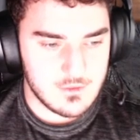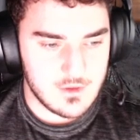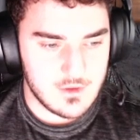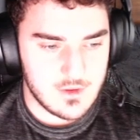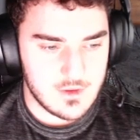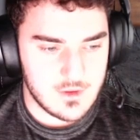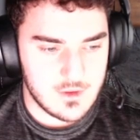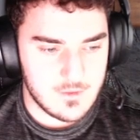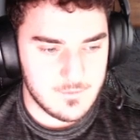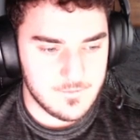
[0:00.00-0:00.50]

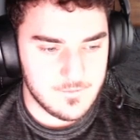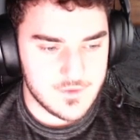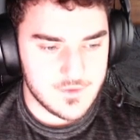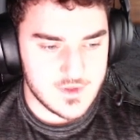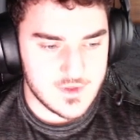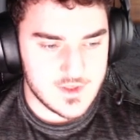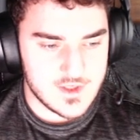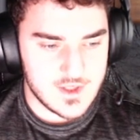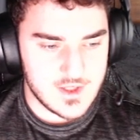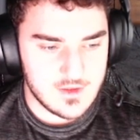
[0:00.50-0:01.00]
with
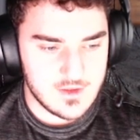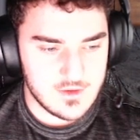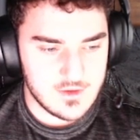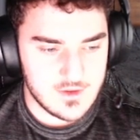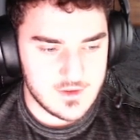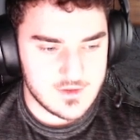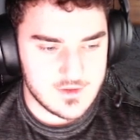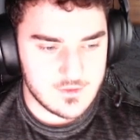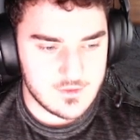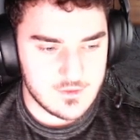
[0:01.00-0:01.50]

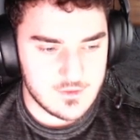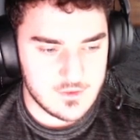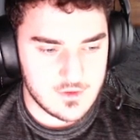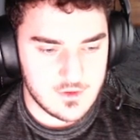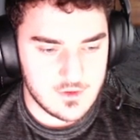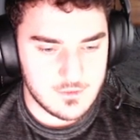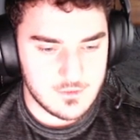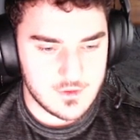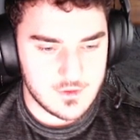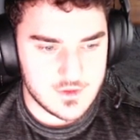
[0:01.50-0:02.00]
Stanley's or
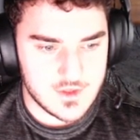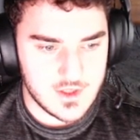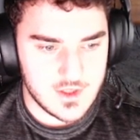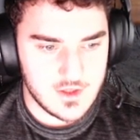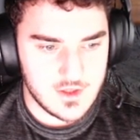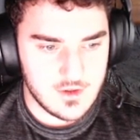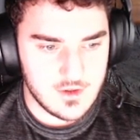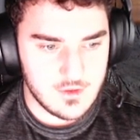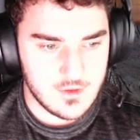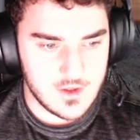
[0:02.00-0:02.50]
almost
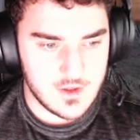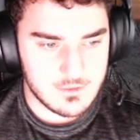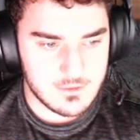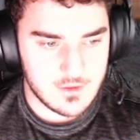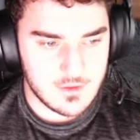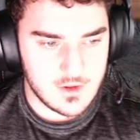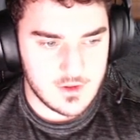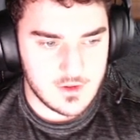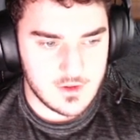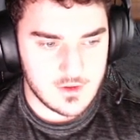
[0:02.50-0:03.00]
any OA
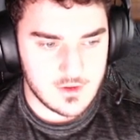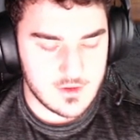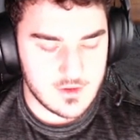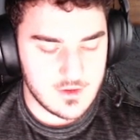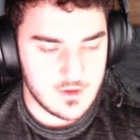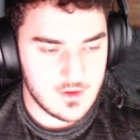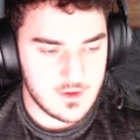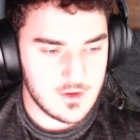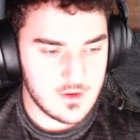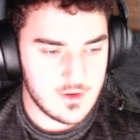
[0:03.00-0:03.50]
product.
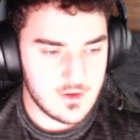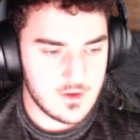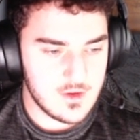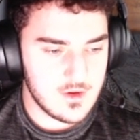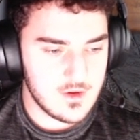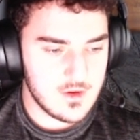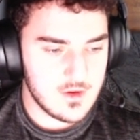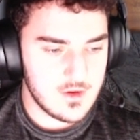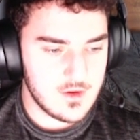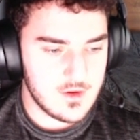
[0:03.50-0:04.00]

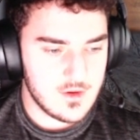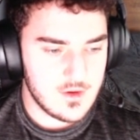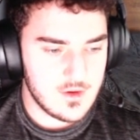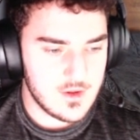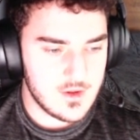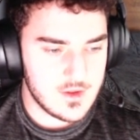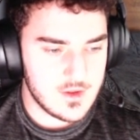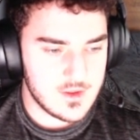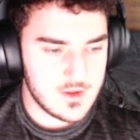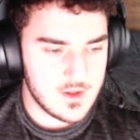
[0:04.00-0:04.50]
At